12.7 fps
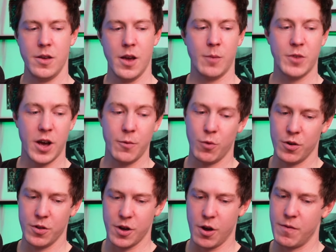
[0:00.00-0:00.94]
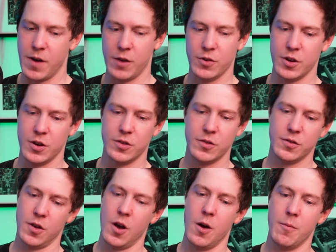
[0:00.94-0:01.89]
I'm Dan, one of the co-founders.
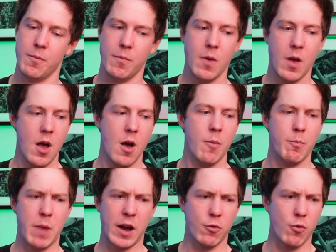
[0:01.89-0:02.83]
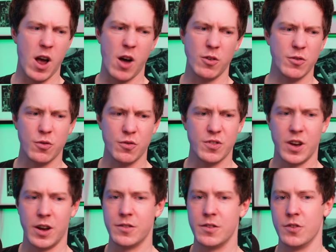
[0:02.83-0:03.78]
Background in sort of
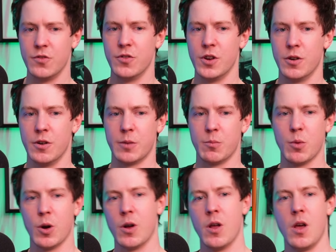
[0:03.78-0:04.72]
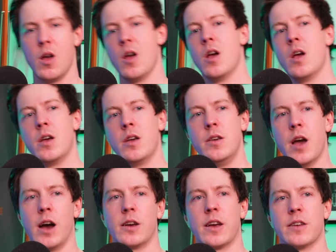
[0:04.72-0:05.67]
science and engineering, but
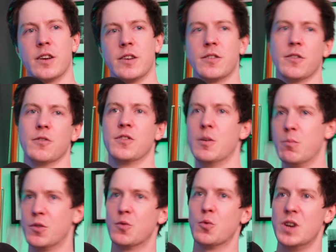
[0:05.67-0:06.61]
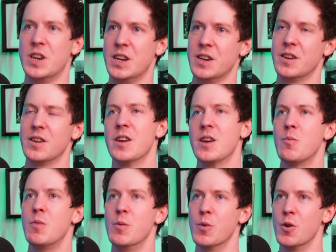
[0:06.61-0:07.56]
yeah, I guess I sort of sit between
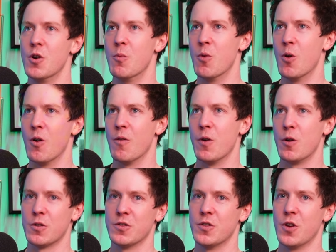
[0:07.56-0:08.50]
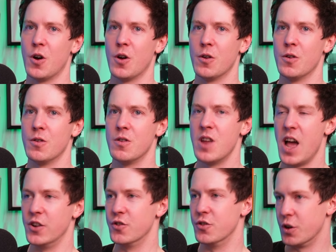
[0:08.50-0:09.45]
people who are more focused on
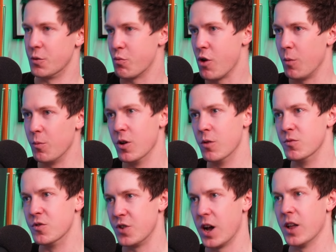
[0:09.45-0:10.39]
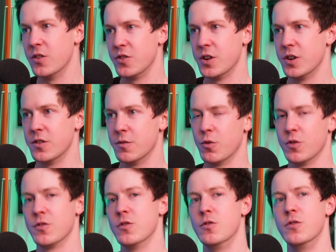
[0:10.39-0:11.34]
engineering problems and challenges and what
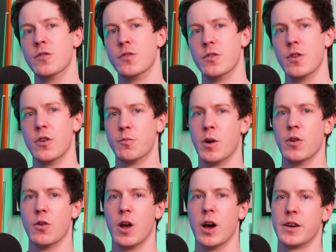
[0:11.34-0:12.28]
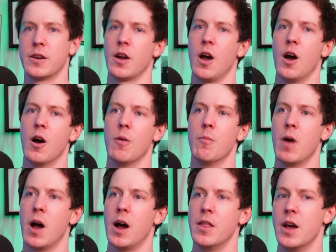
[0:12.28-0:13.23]
solutions to those might look like,
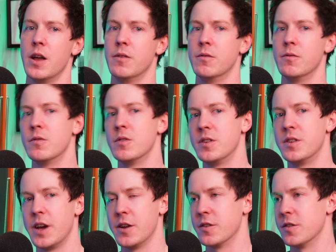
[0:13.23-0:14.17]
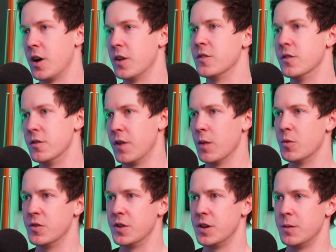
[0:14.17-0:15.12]
and then data science and
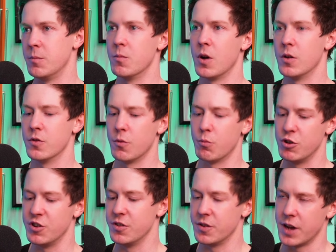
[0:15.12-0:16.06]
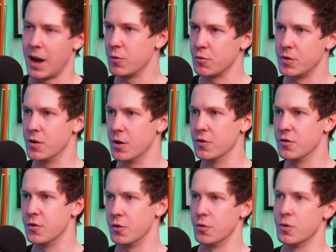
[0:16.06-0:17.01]
development team, sort of bridging the gap between those
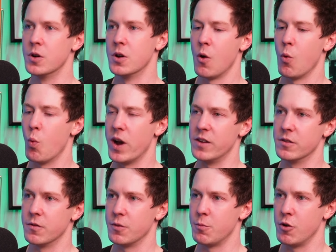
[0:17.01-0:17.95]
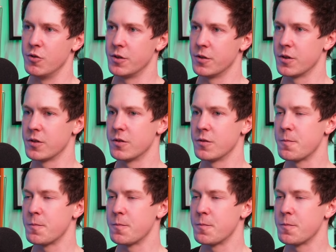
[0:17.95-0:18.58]
two ways of approaching things.